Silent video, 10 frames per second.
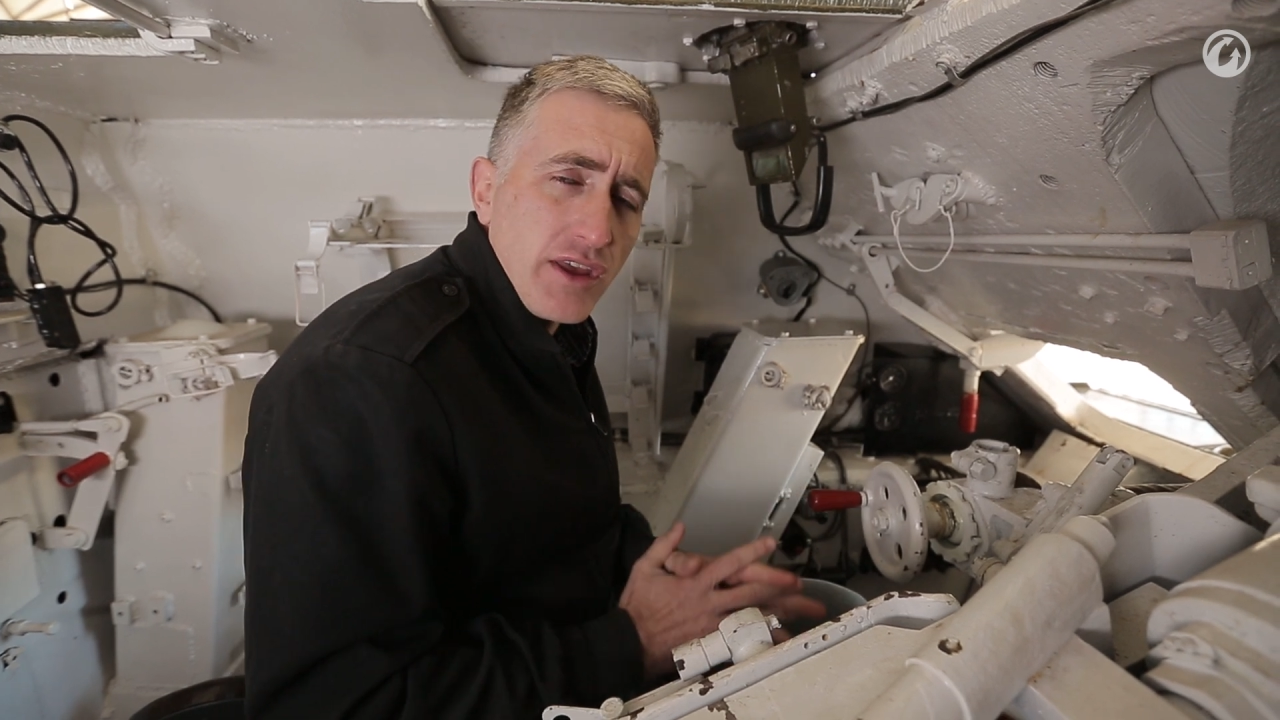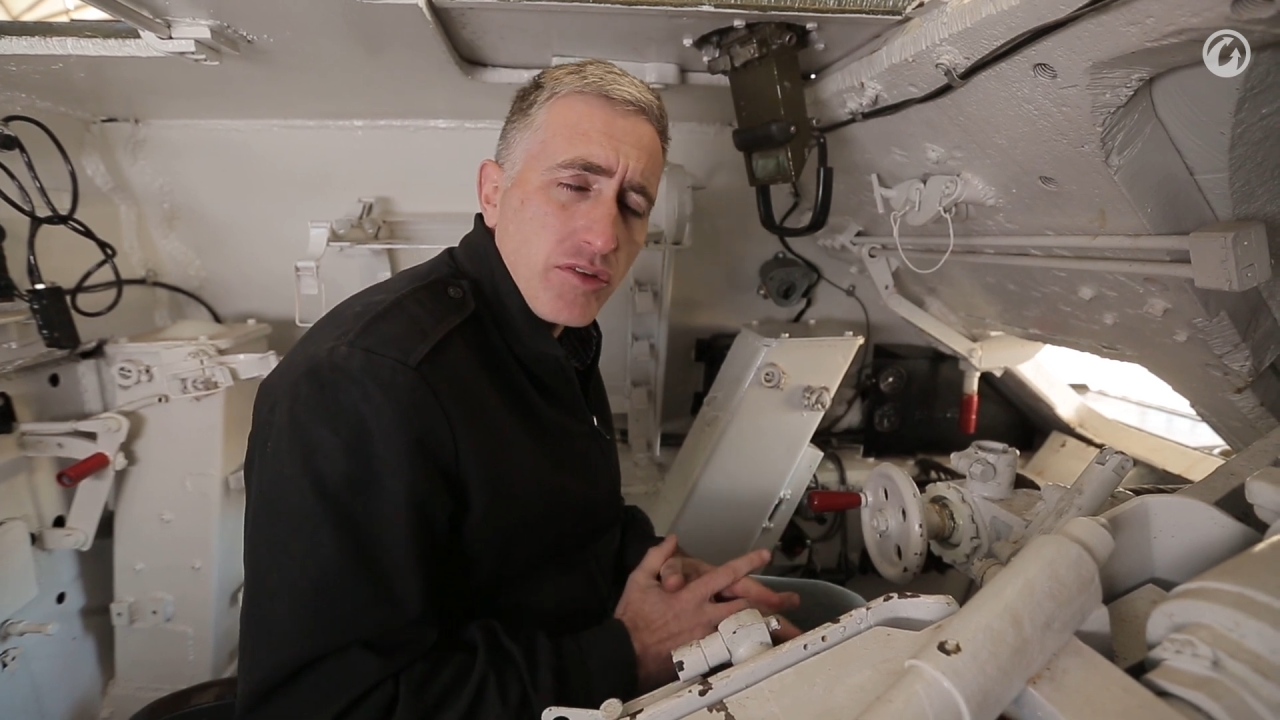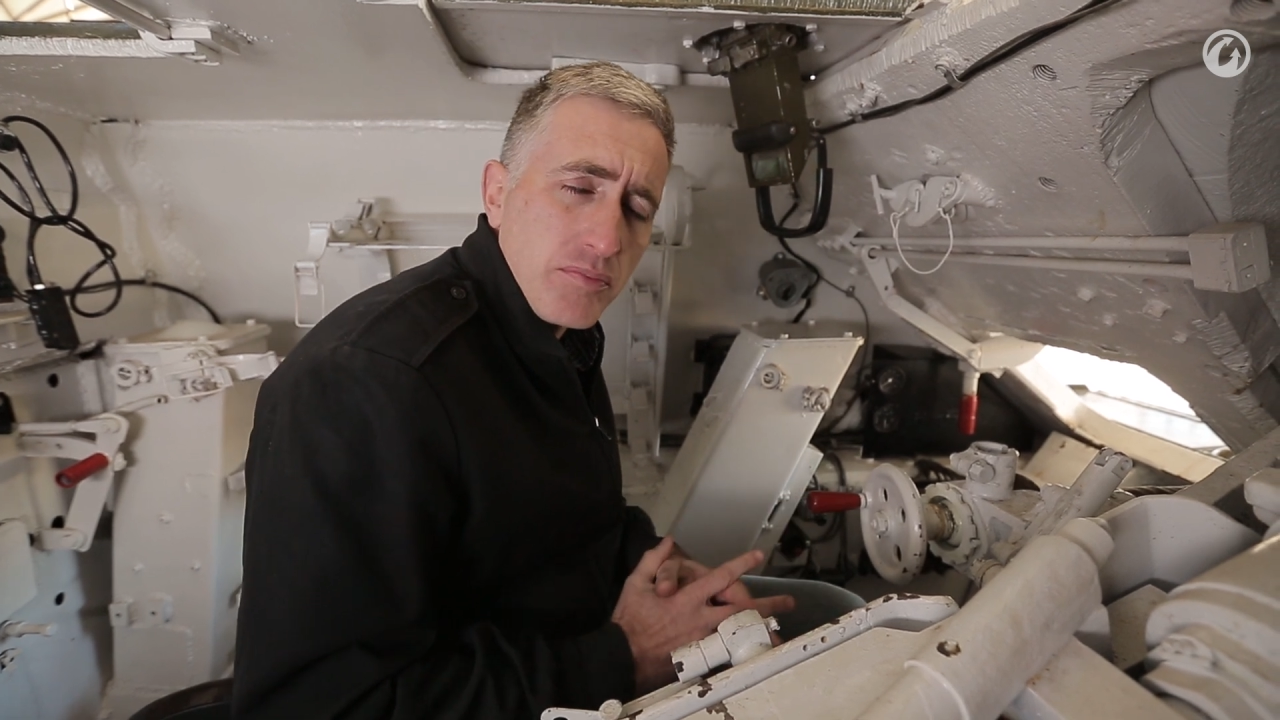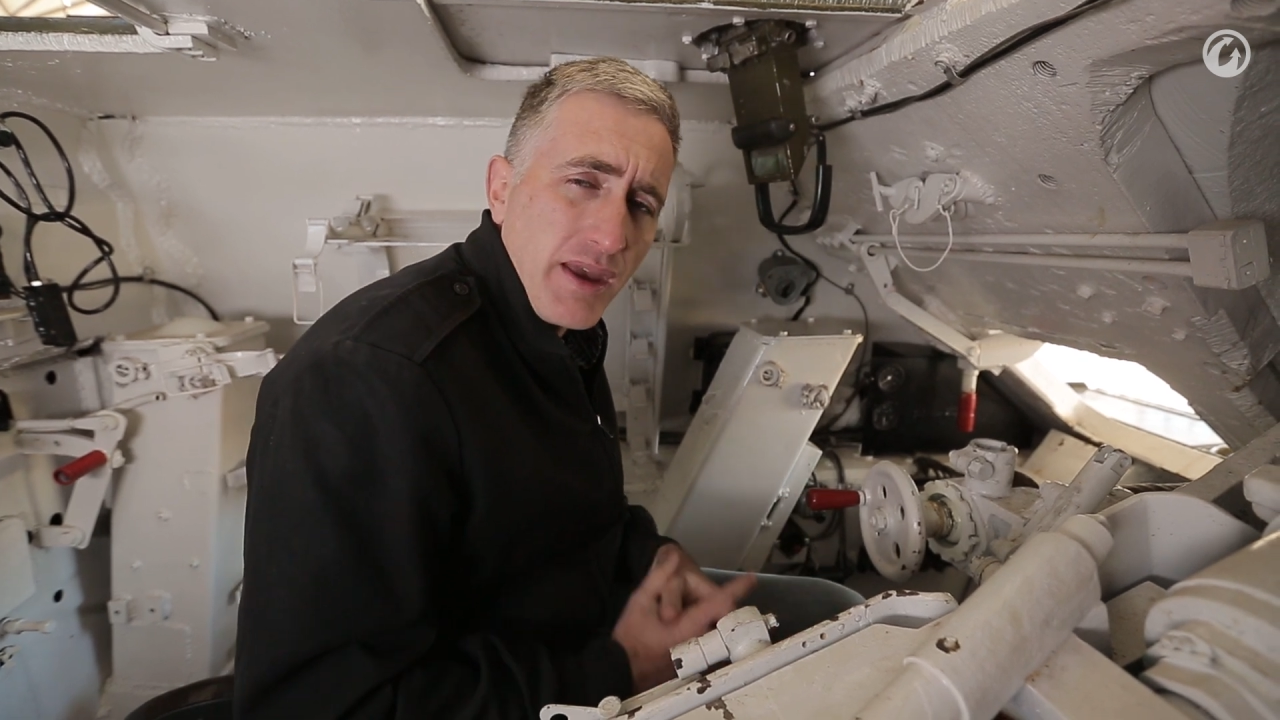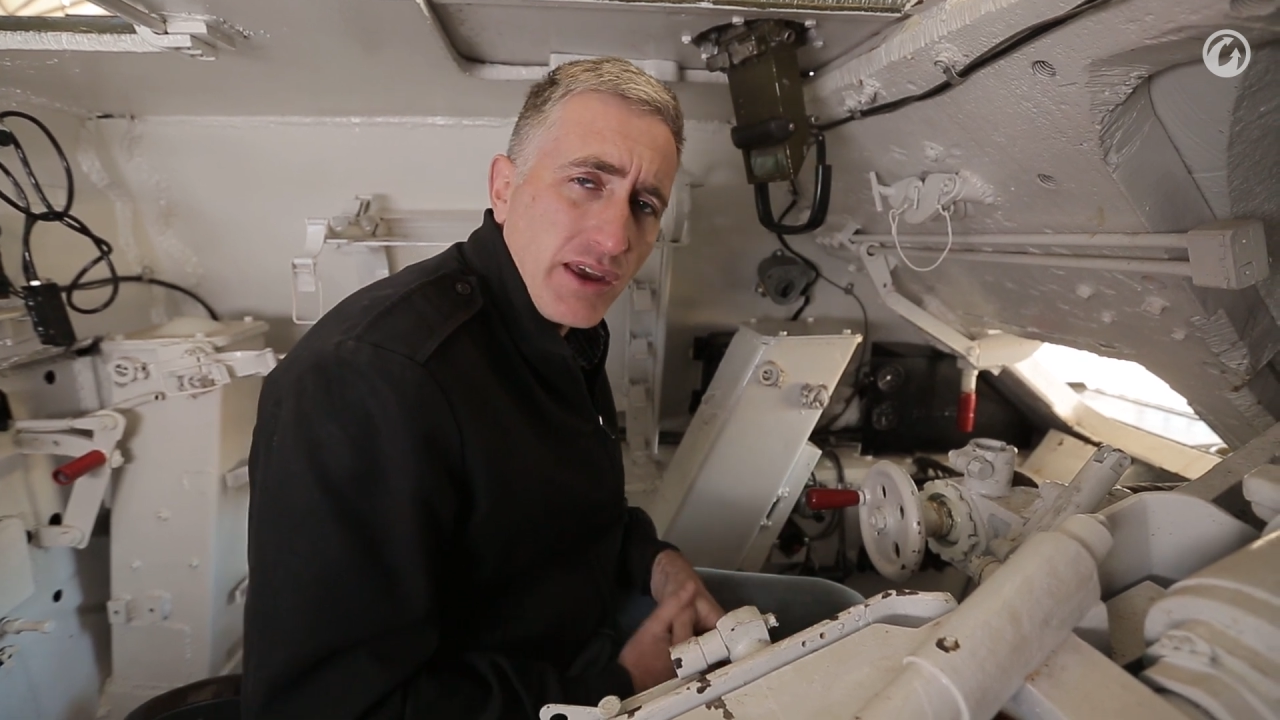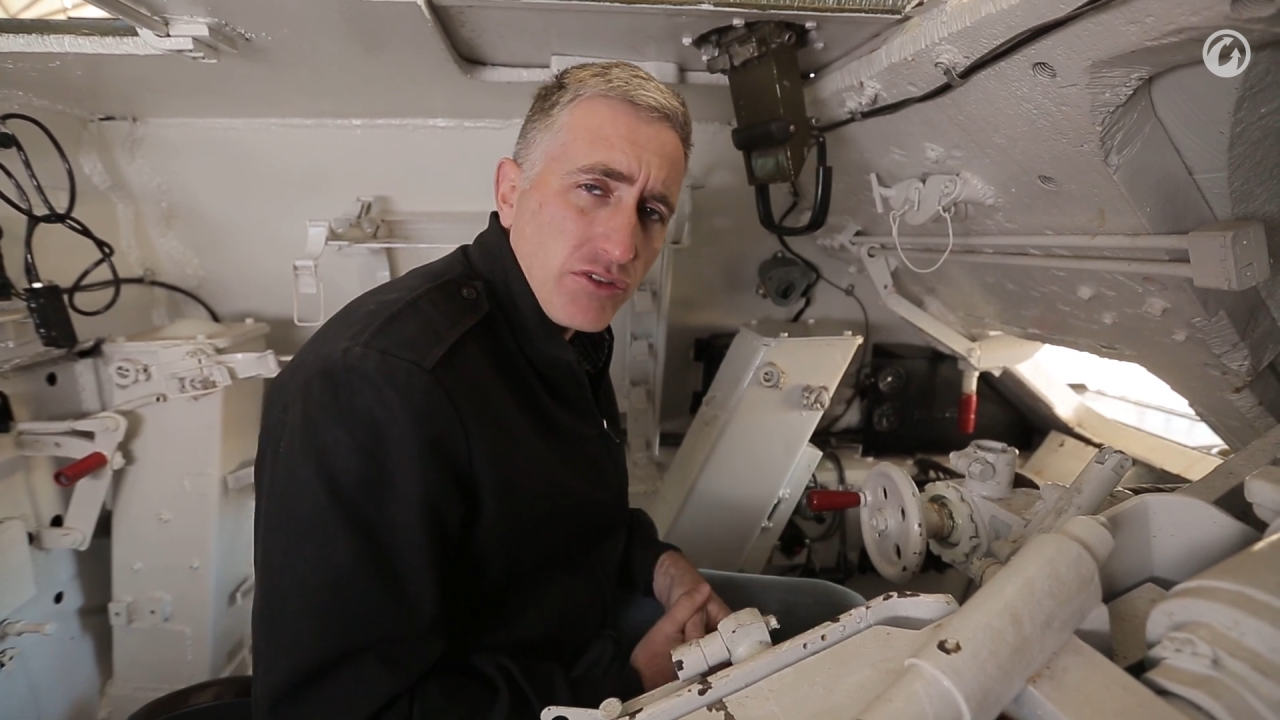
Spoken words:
his main